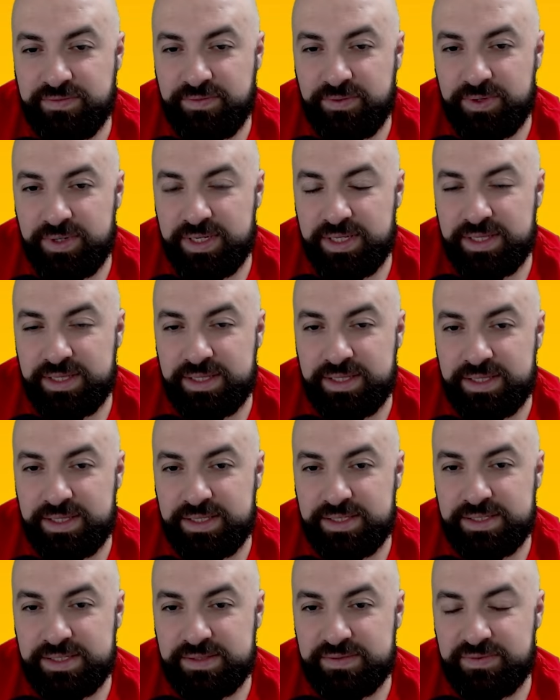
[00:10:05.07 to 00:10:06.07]
fourteen.
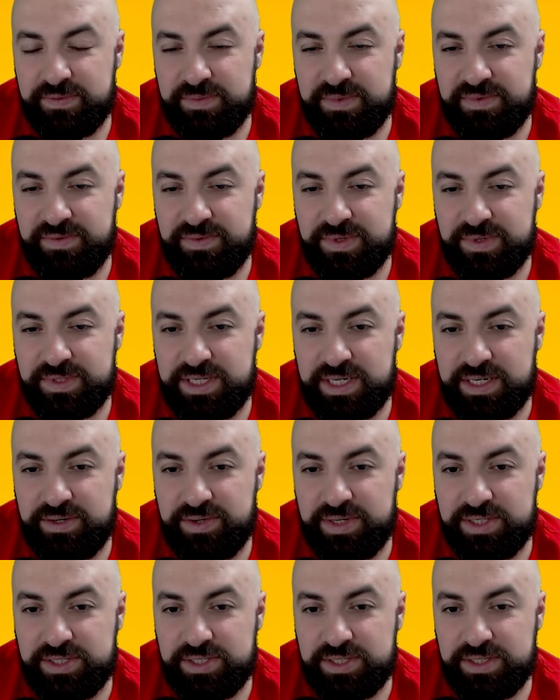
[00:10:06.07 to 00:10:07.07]
This is from the first
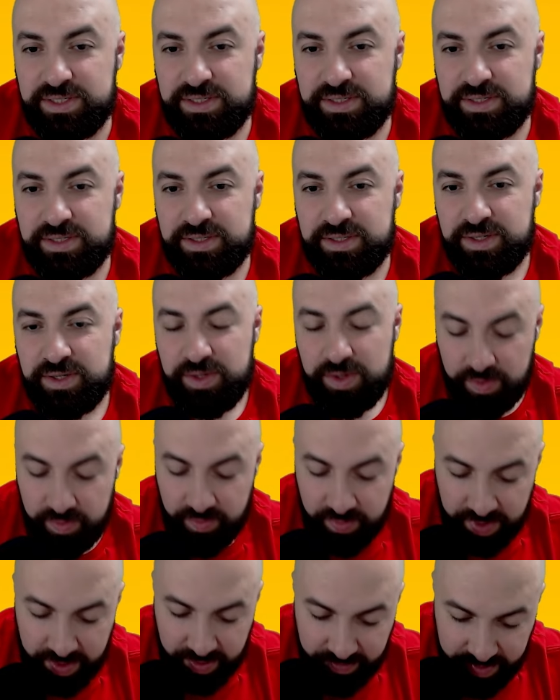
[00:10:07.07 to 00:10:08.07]
generation.
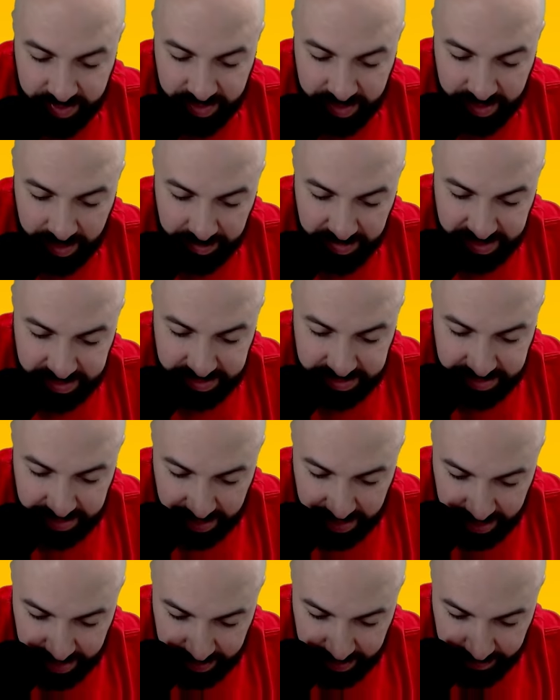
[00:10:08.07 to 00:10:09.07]
What number is
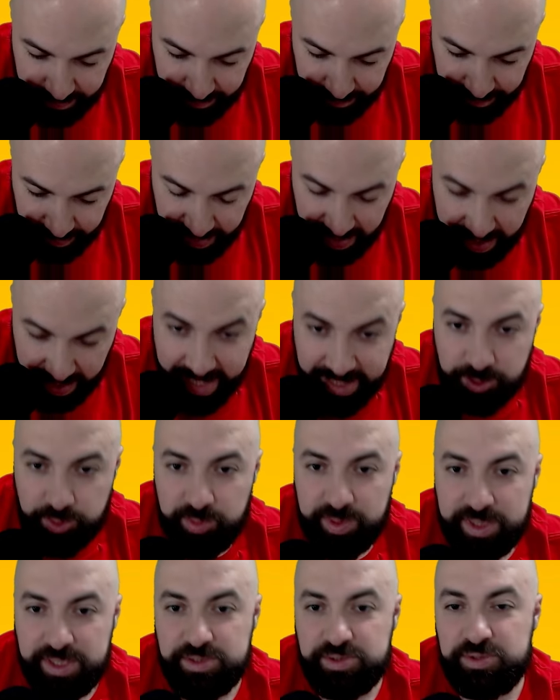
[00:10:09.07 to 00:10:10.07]
that? eight
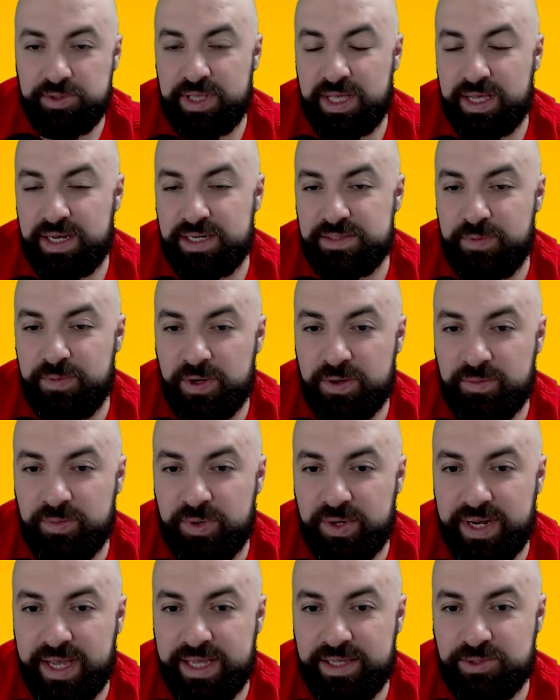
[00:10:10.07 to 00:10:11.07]
twenty-two. That is
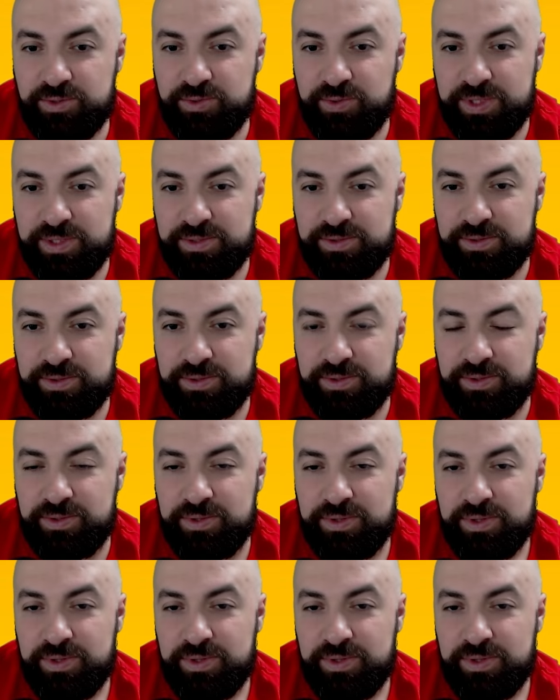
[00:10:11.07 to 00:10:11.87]
Pokemon eight twenty-two.